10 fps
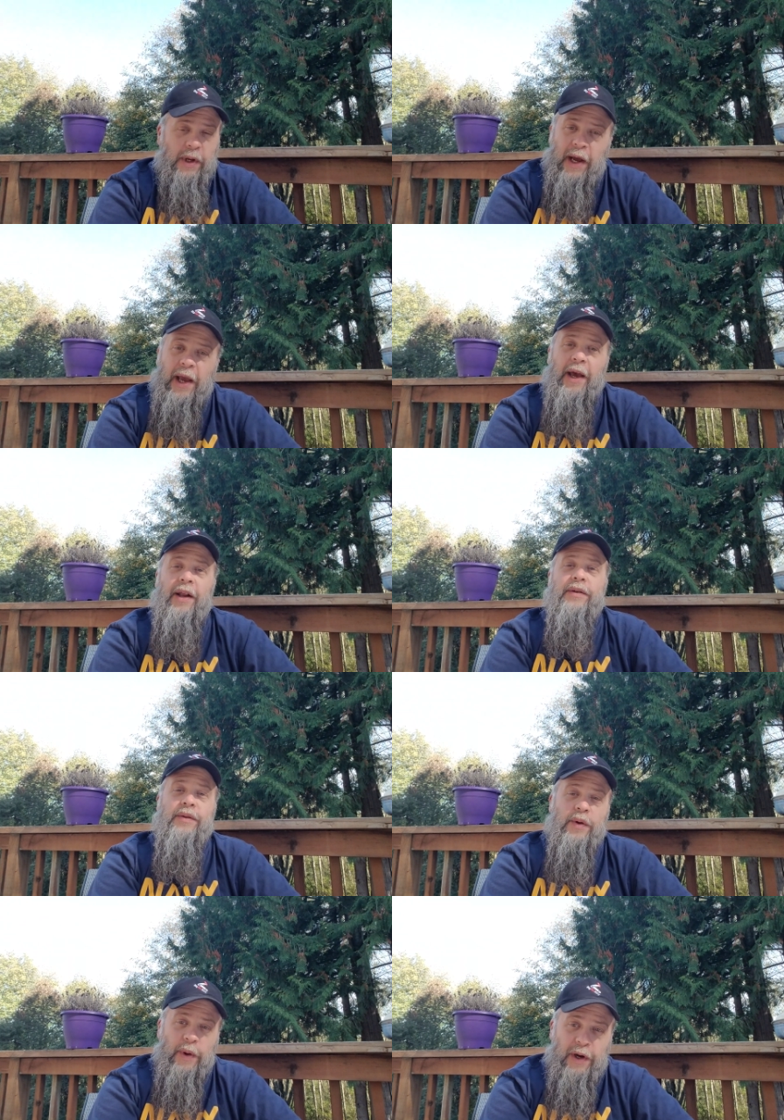I had
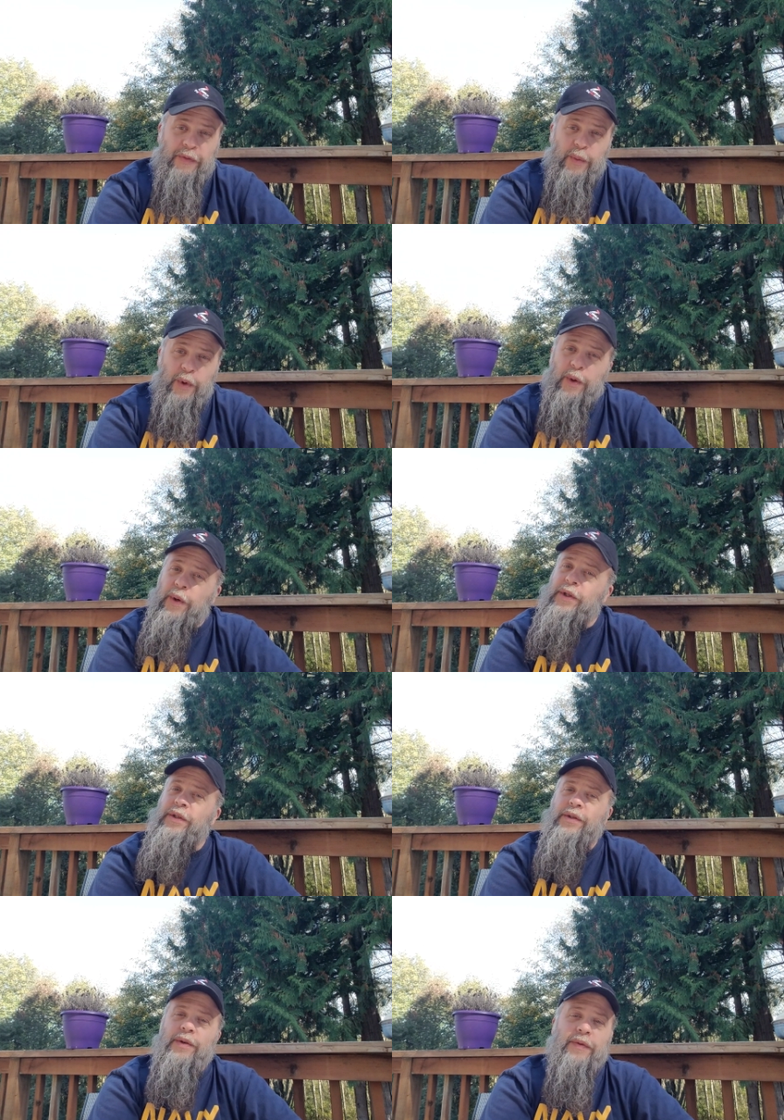quite a few more
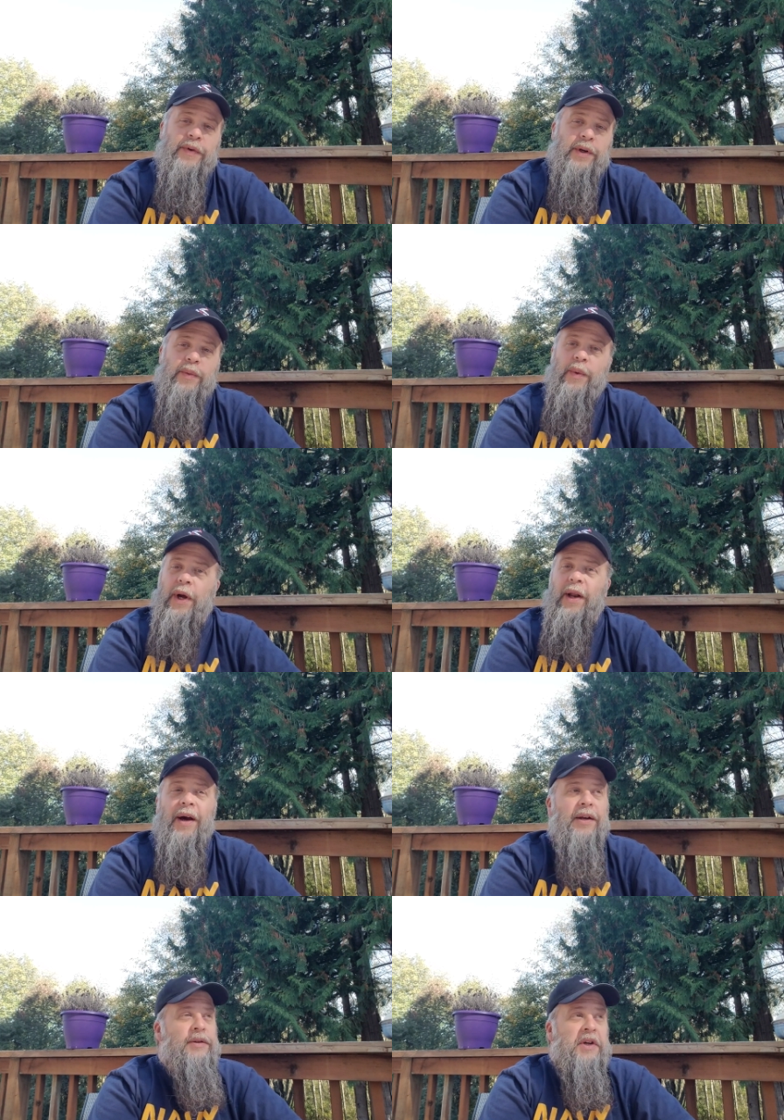questions, so I figured why
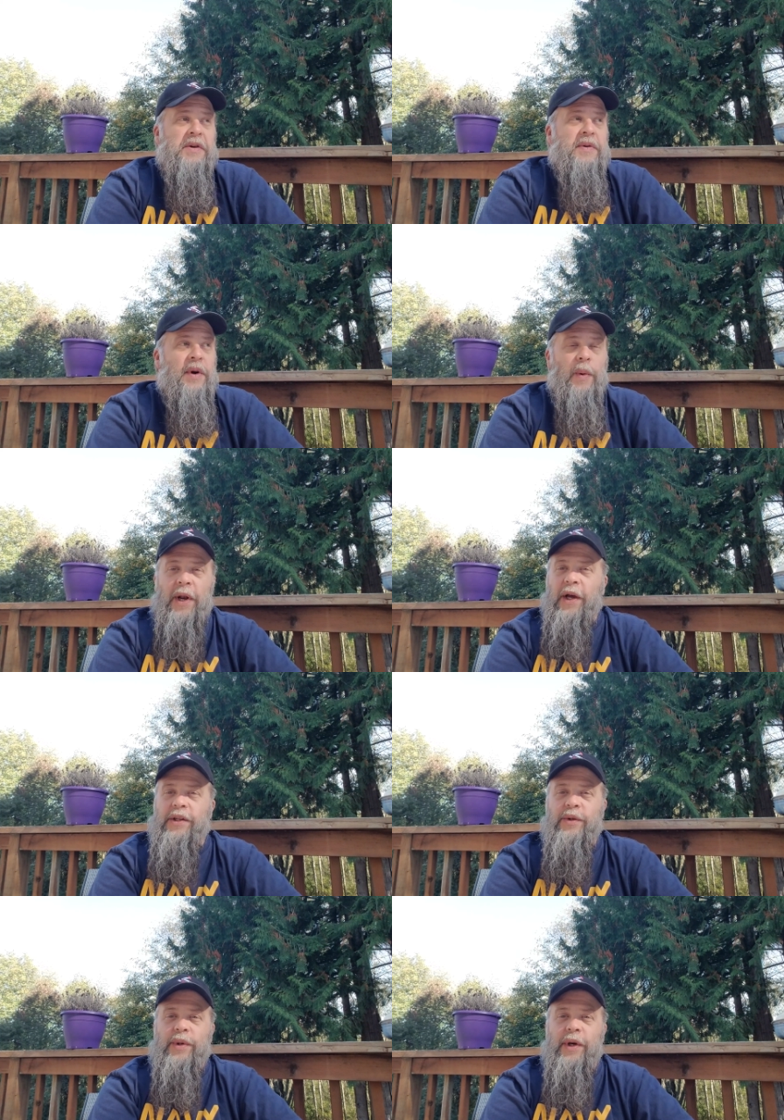
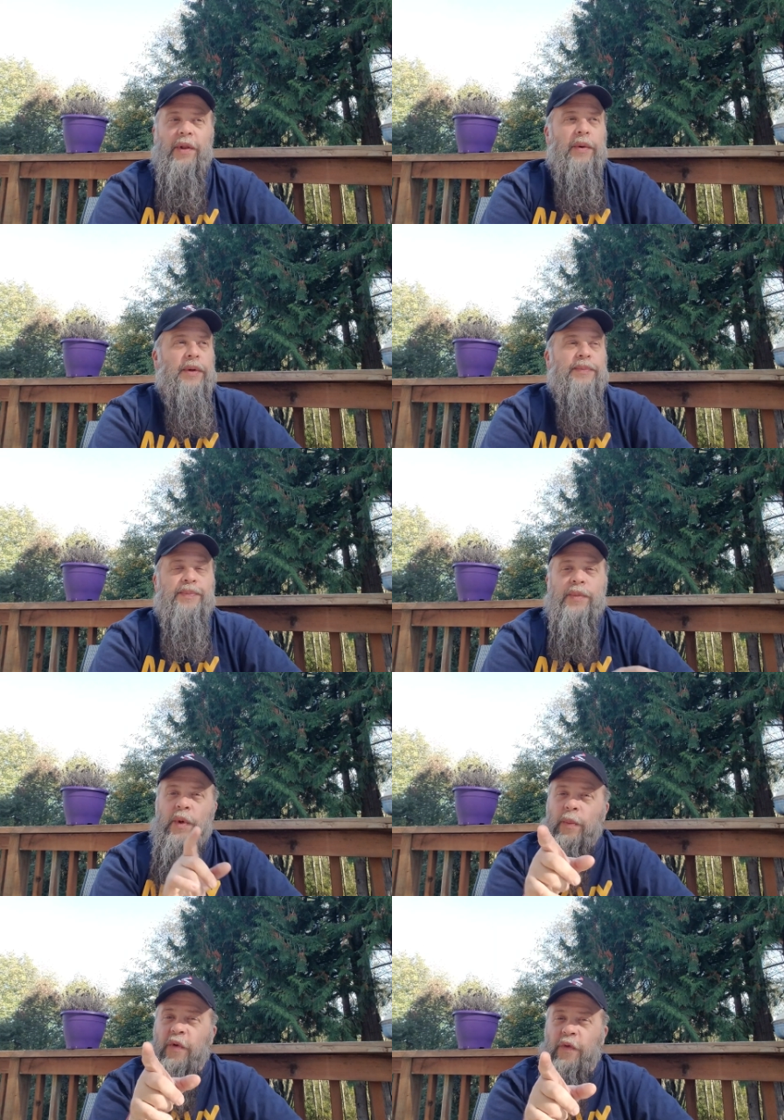not do another one?
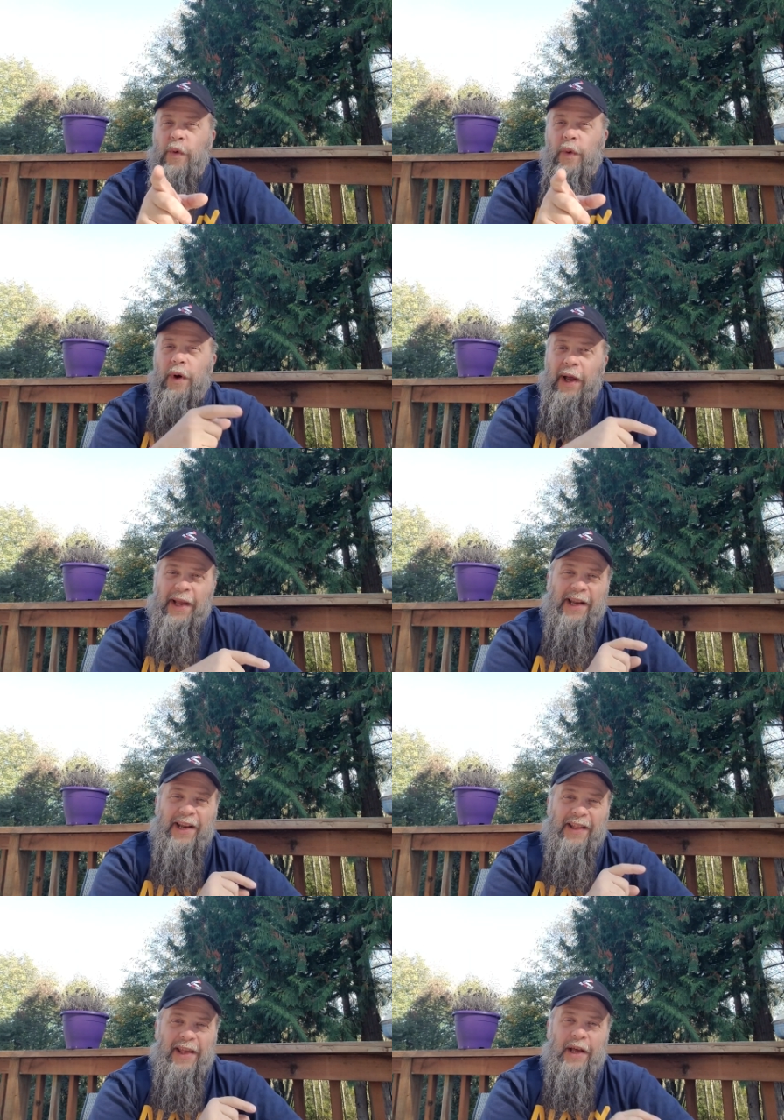Before I get
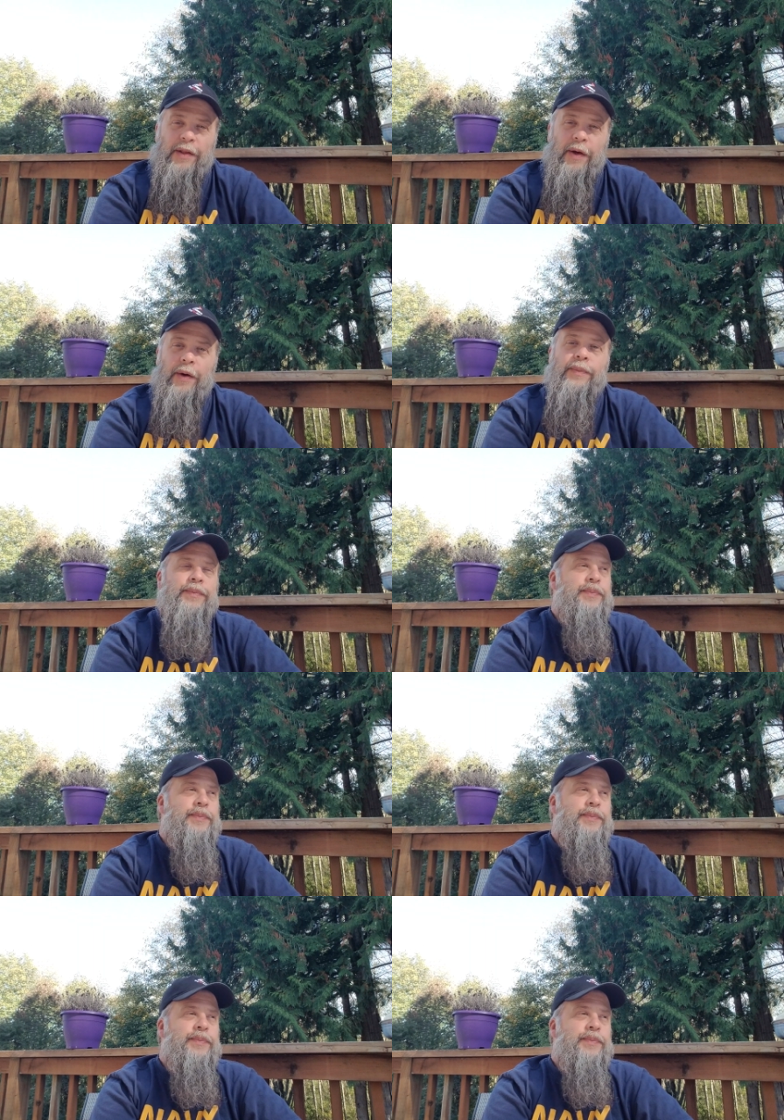into that though,